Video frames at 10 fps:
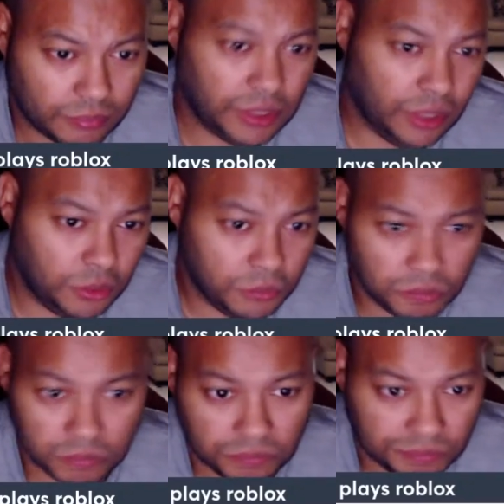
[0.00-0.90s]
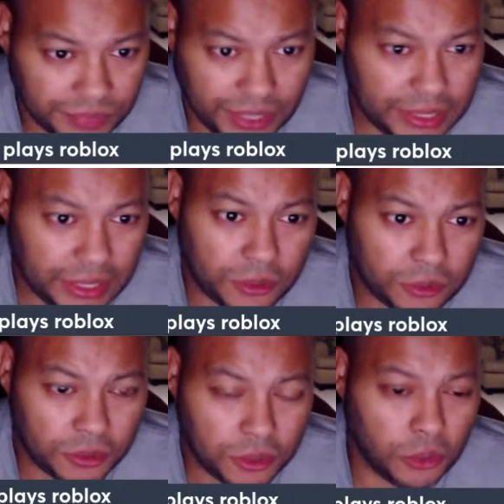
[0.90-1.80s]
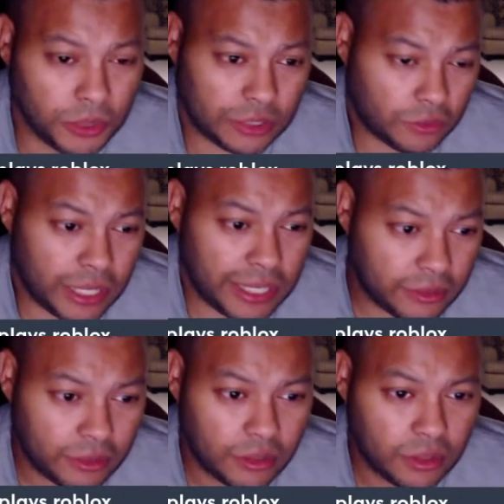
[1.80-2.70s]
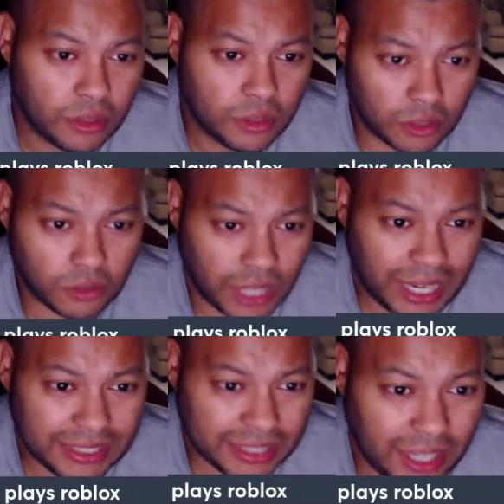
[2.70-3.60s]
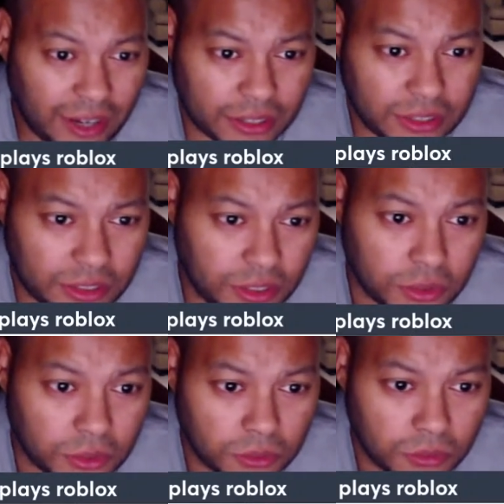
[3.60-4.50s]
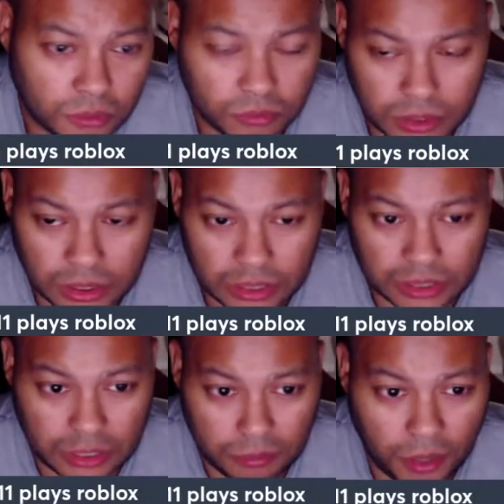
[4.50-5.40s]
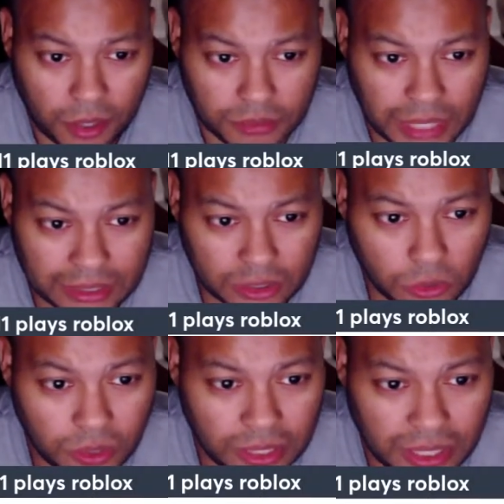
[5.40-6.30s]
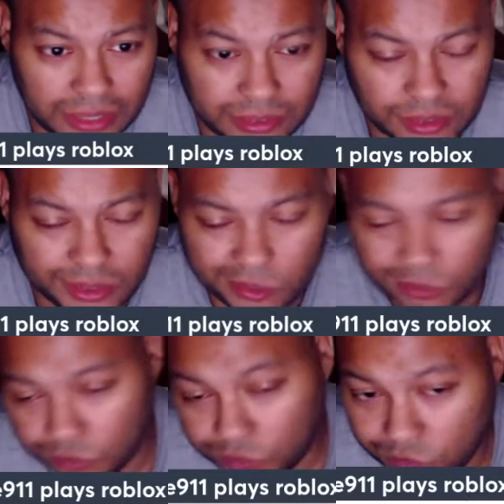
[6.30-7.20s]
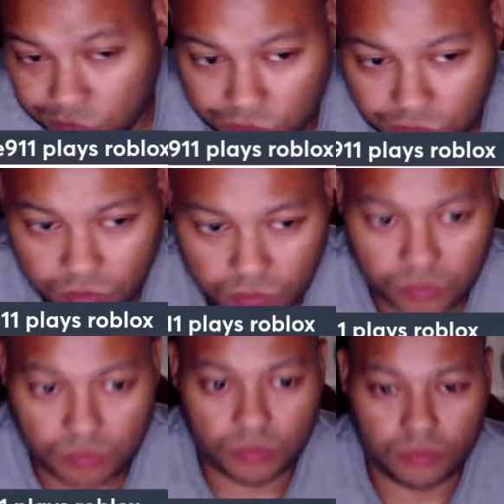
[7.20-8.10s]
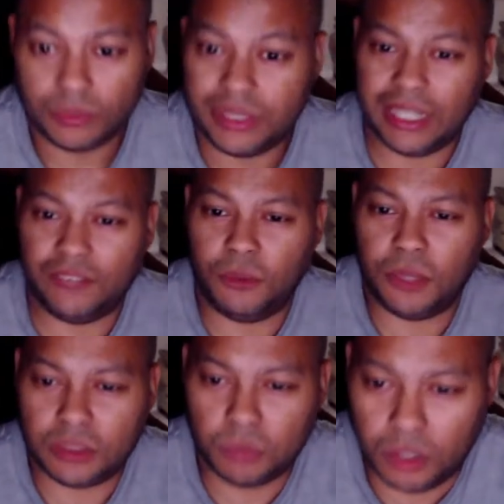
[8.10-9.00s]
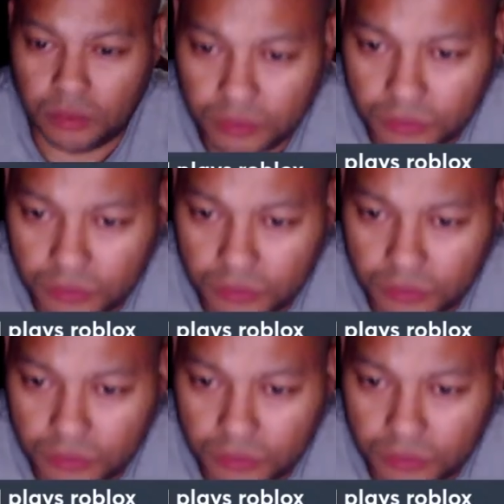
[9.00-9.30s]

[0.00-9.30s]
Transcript: So there you go. You do get to write Garai's character too, because they're part of that storyline. So take it for what it's worth.